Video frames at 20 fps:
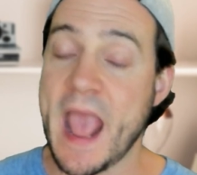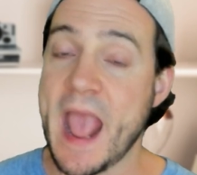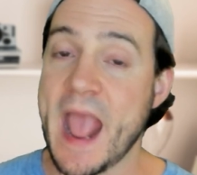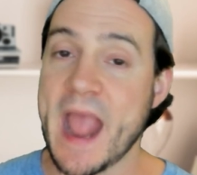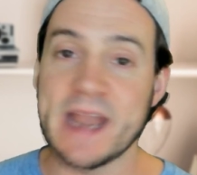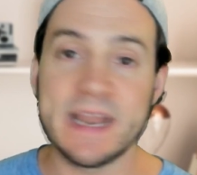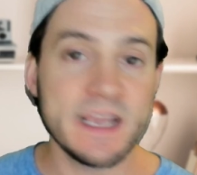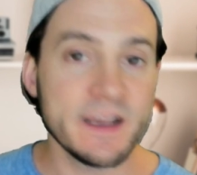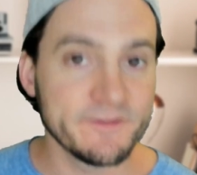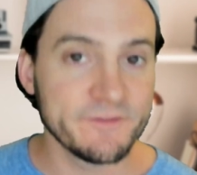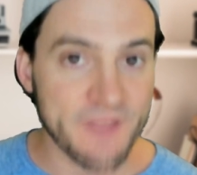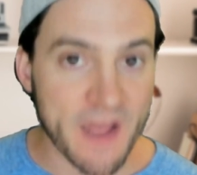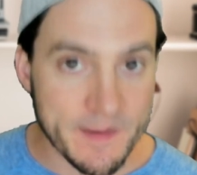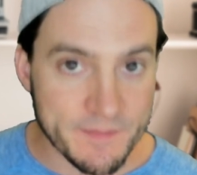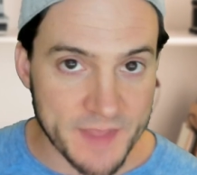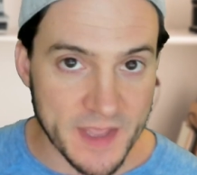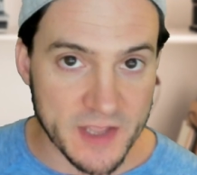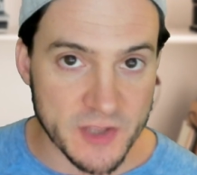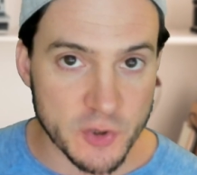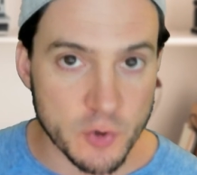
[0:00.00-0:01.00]
Any of
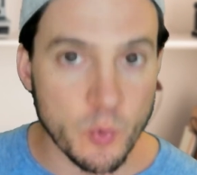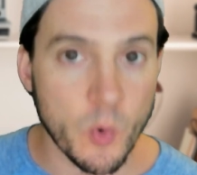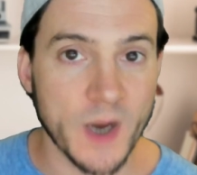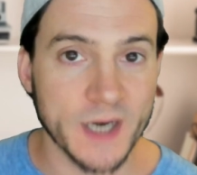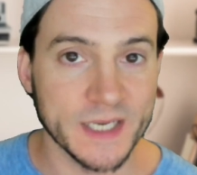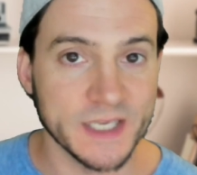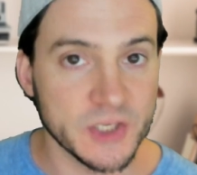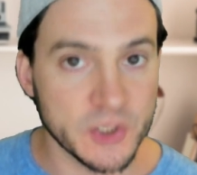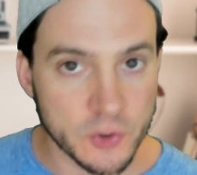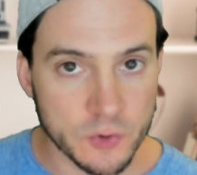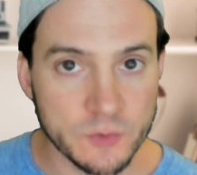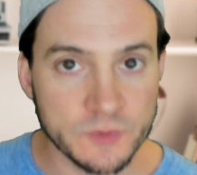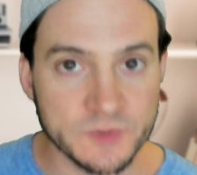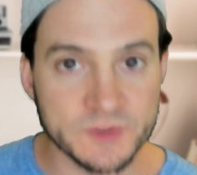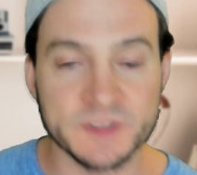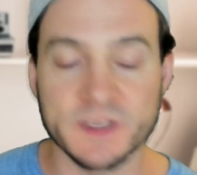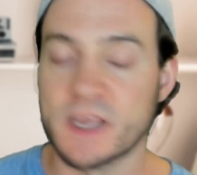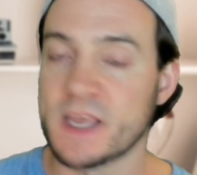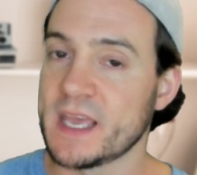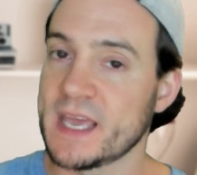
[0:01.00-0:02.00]
them that you want to
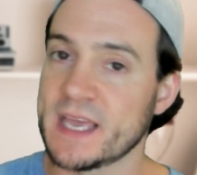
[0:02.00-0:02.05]
use,